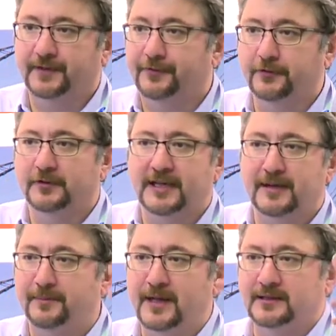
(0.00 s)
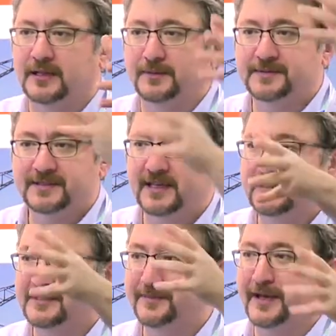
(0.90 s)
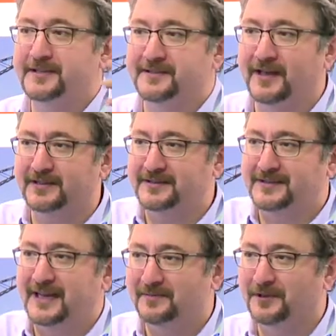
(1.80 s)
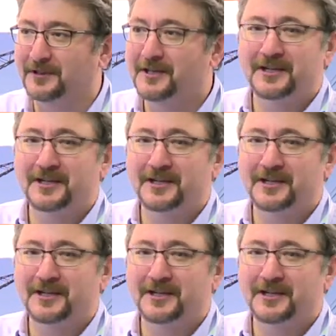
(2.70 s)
If you look at MATLAB, Statespace, unstable,